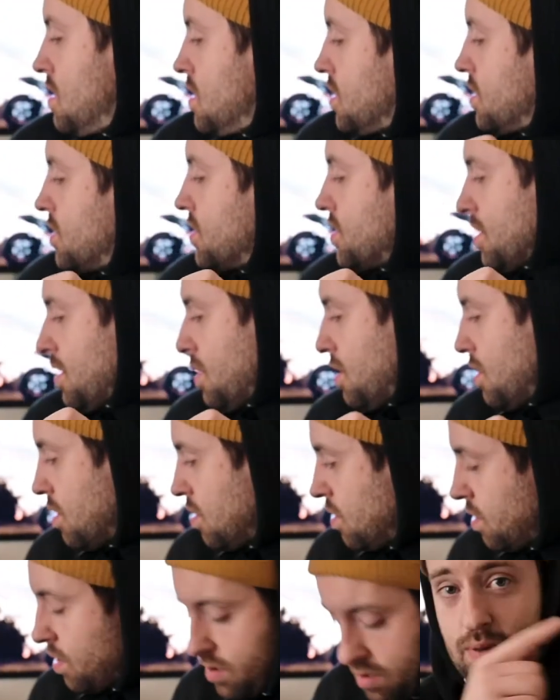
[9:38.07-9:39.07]
So
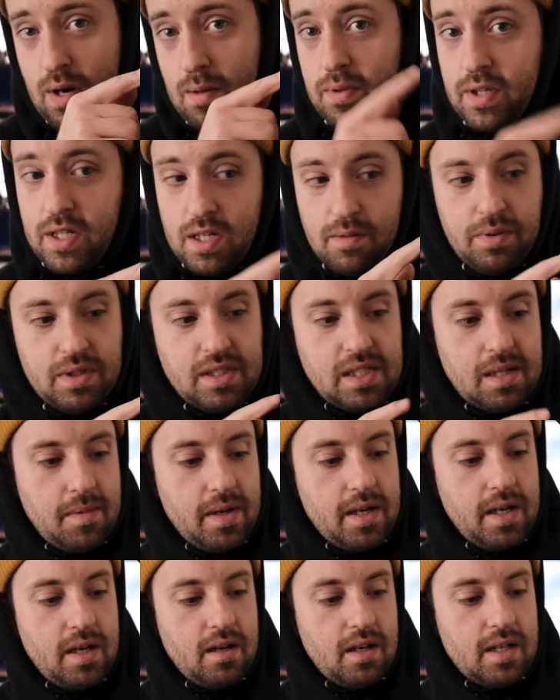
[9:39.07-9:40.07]
probably gonna put some
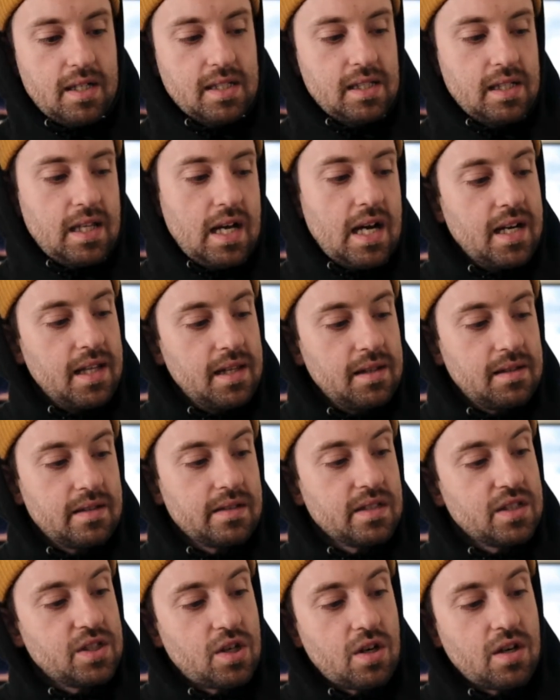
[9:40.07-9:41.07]
on here because
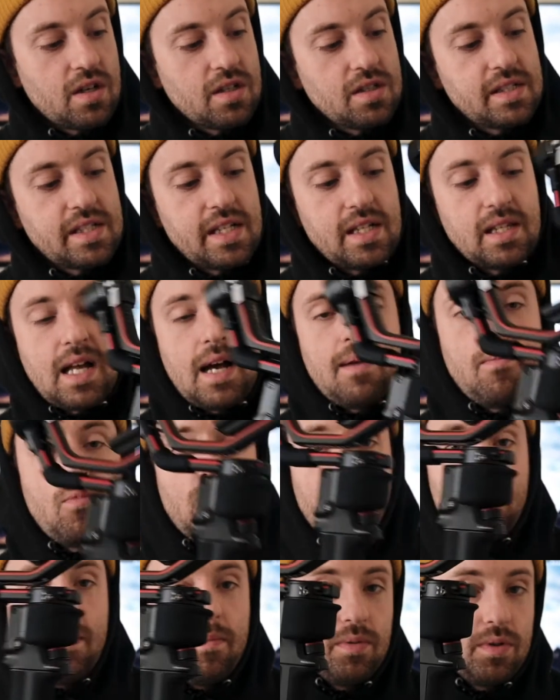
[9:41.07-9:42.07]
starting to see a lot more
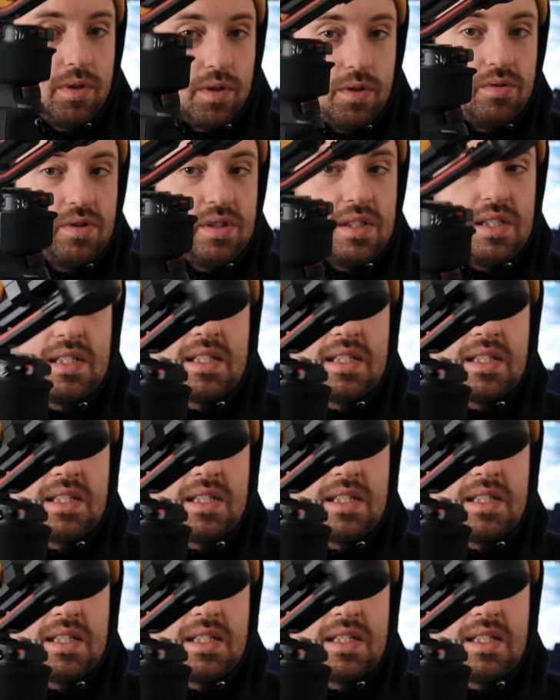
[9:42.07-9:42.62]
people use these